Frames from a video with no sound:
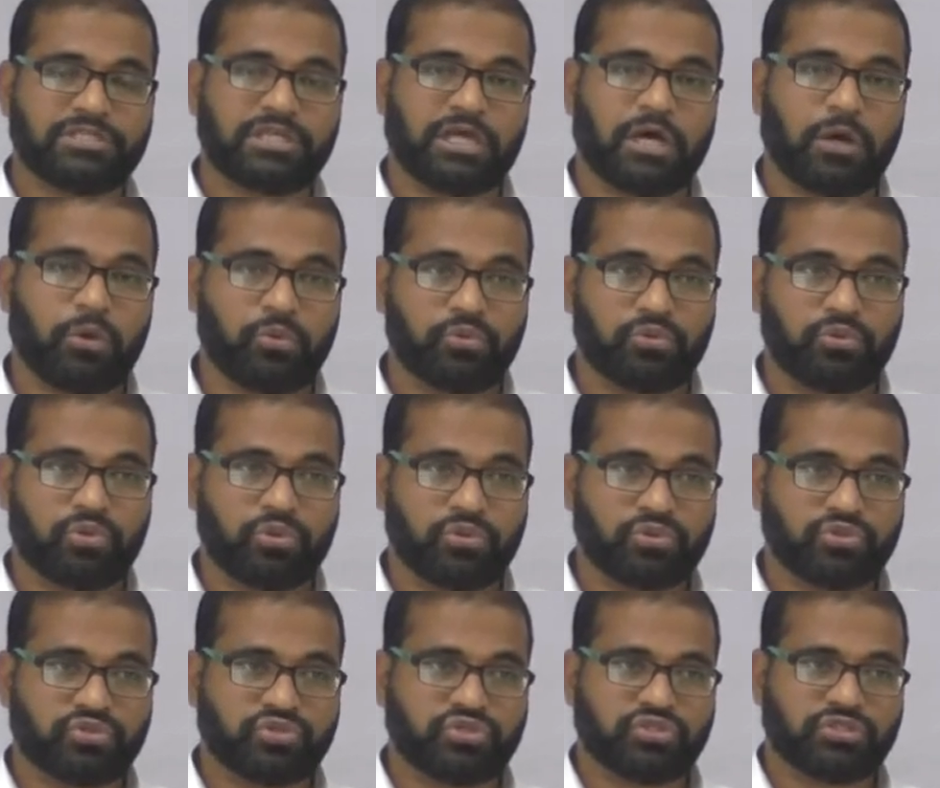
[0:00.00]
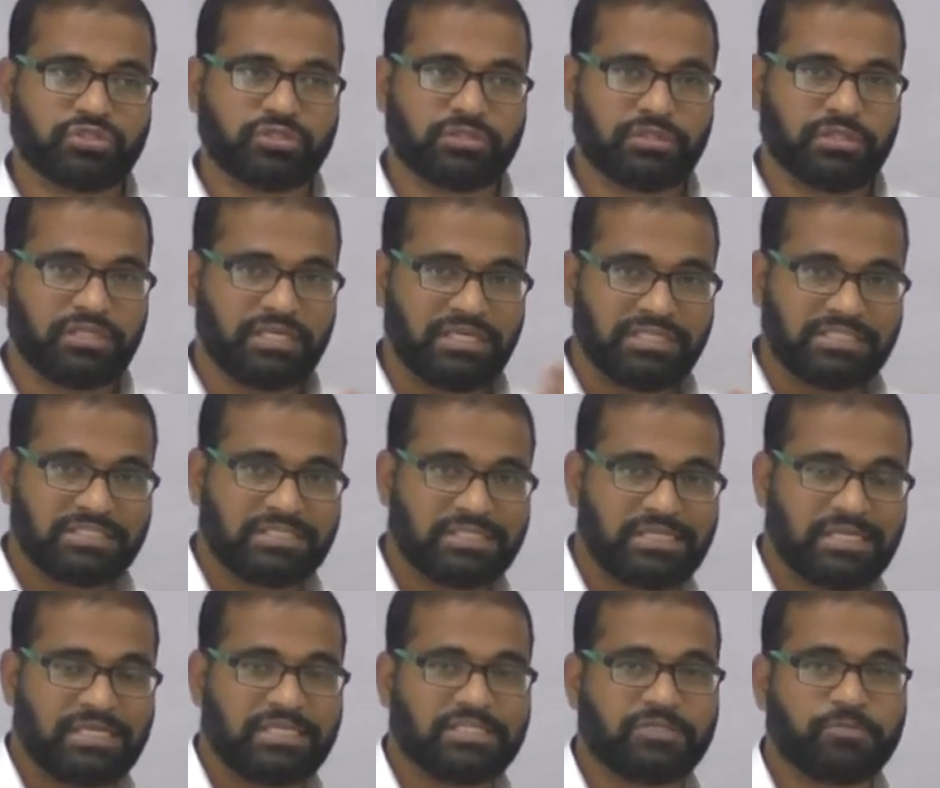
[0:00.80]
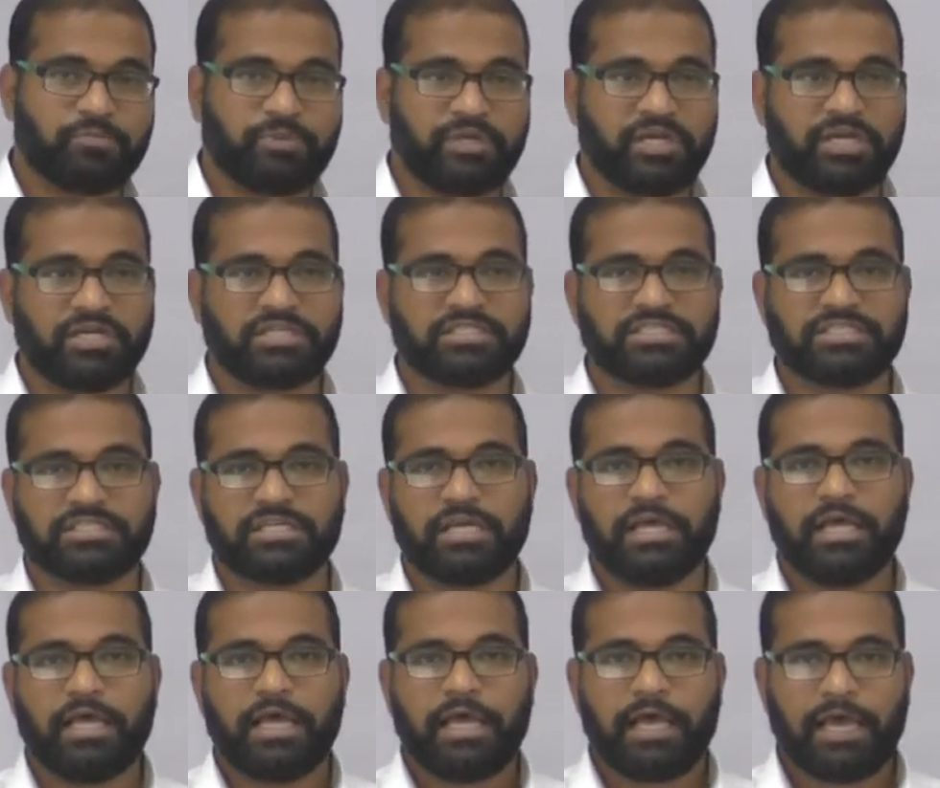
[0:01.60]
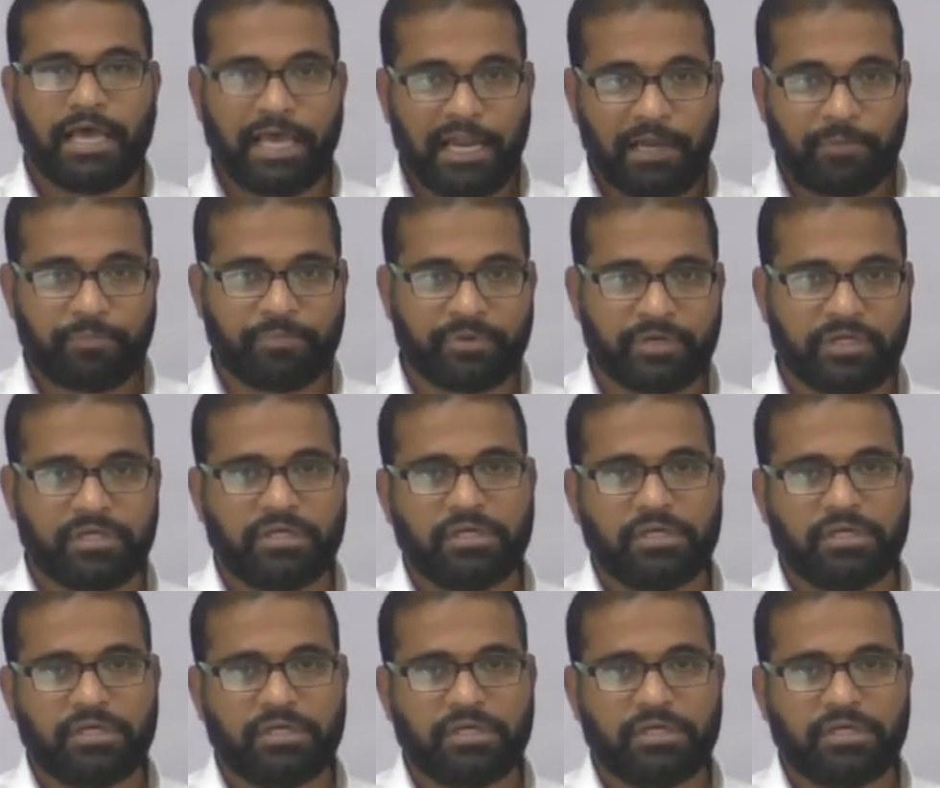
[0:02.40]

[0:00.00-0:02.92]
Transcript: how those these three spirits helped